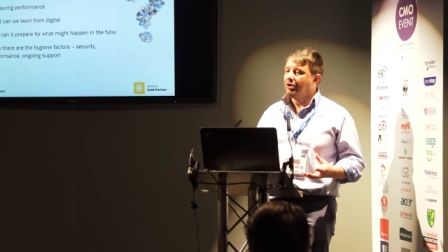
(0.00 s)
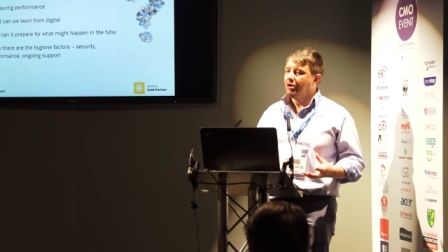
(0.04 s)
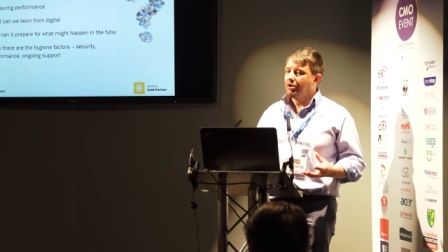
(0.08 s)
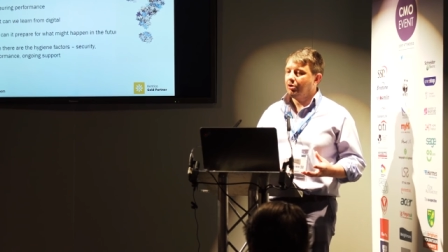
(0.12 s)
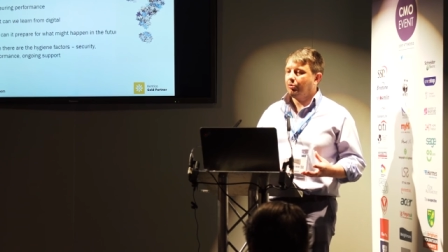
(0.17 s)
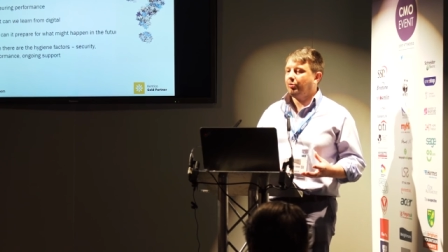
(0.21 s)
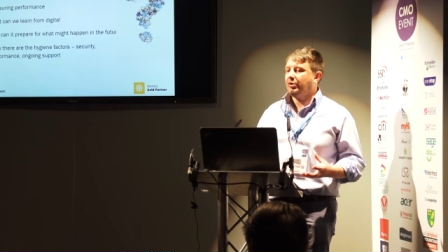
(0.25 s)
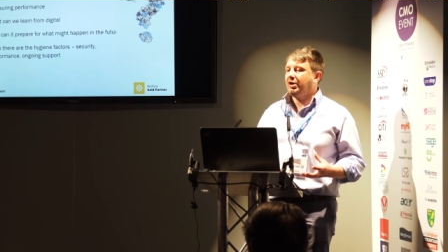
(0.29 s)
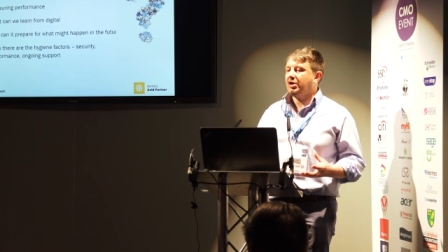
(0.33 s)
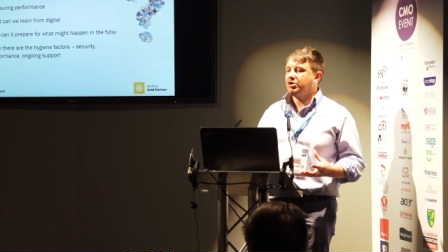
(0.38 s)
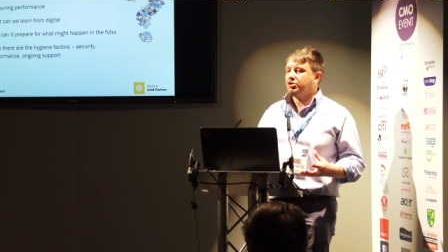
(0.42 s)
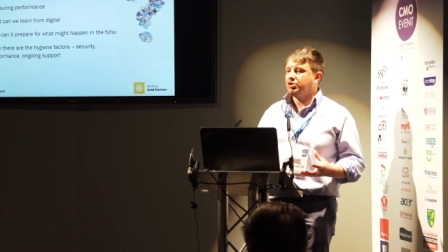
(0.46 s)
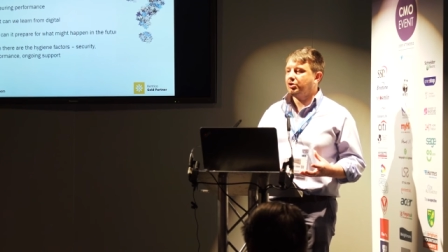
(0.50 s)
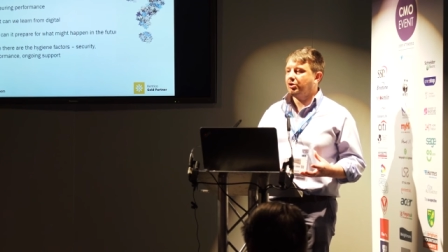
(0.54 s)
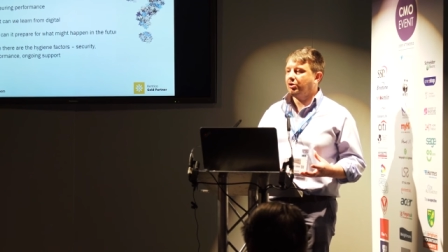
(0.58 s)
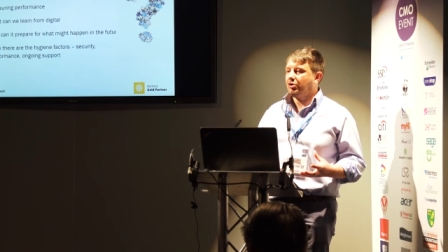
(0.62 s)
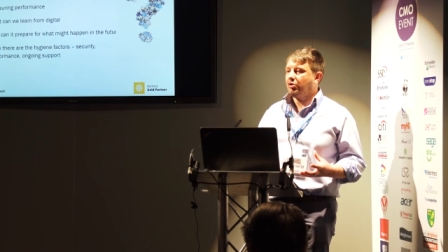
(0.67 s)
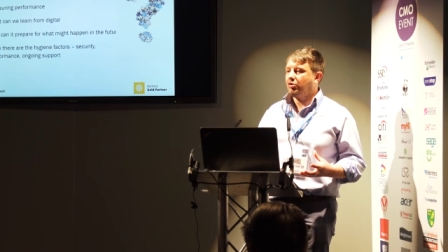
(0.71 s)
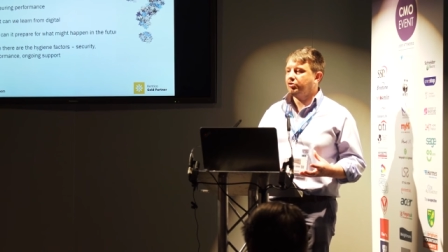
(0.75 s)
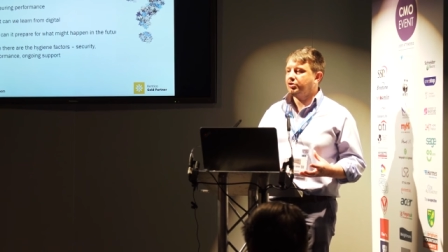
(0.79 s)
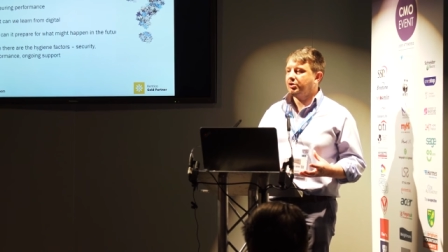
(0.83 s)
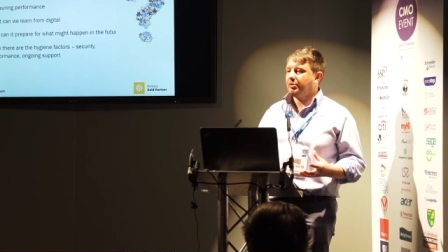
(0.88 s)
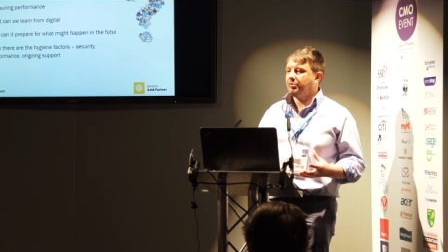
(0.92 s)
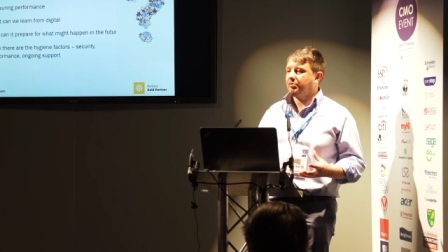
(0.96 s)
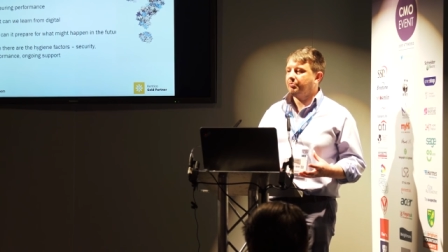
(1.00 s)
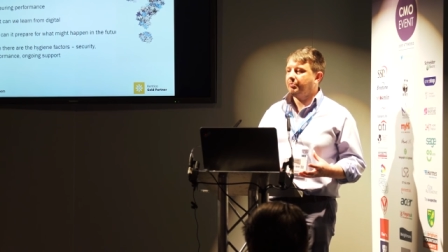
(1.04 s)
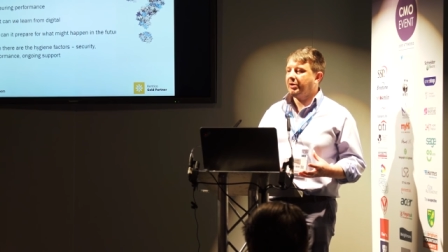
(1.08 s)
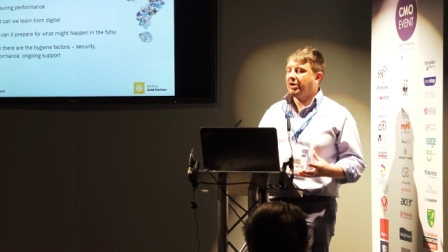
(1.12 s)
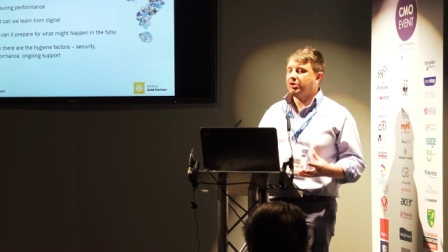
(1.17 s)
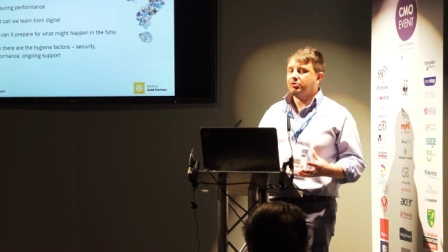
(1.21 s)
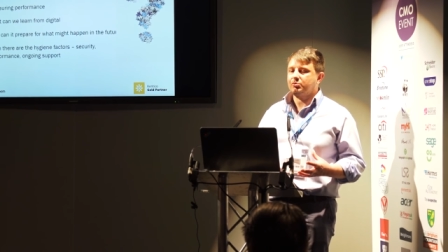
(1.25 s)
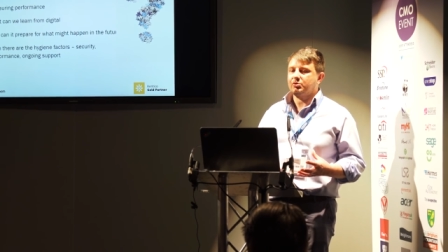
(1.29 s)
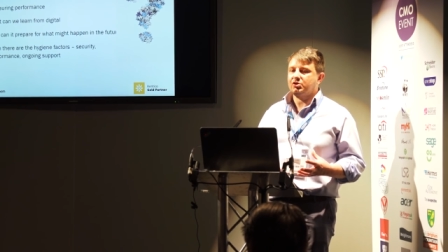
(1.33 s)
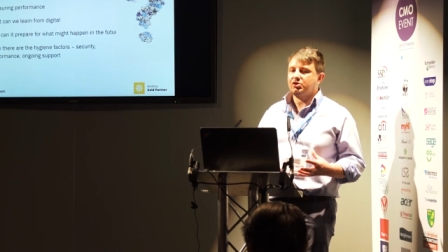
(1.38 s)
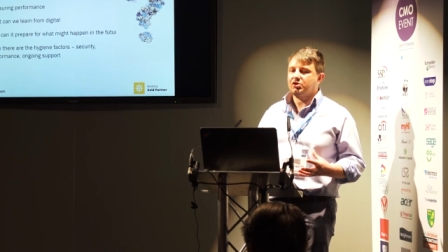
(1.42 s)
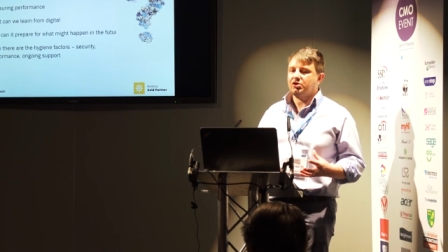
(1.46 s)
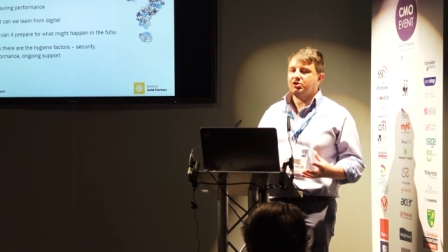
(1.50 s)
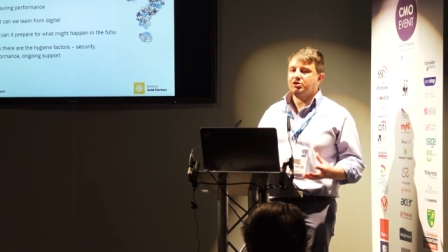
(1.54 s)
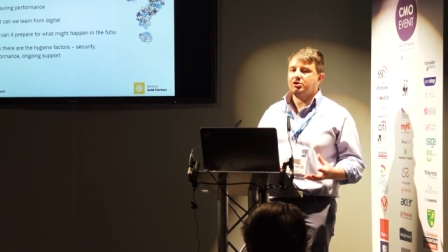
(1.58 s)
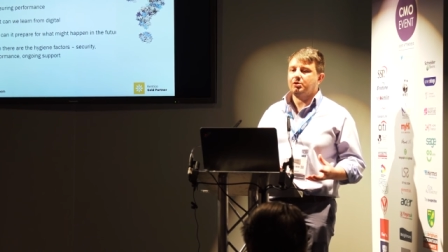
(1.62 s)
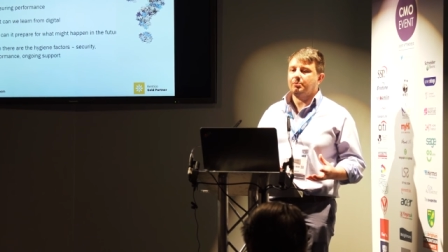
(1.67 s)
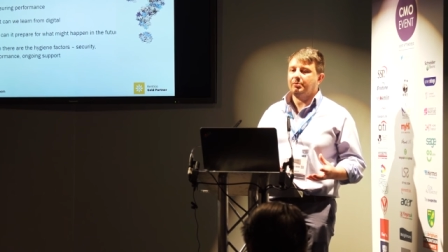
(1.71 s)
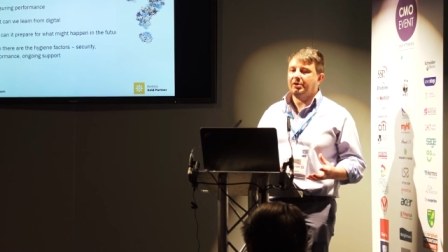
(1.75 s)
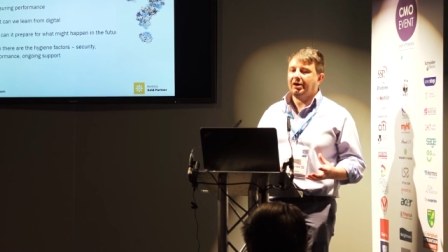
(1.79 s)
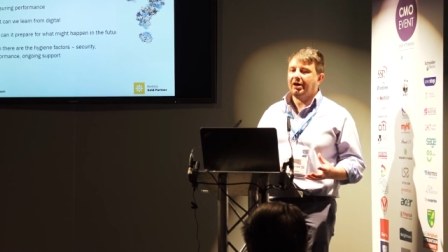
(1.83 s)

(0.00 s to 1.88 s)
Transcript: You want actually a content management system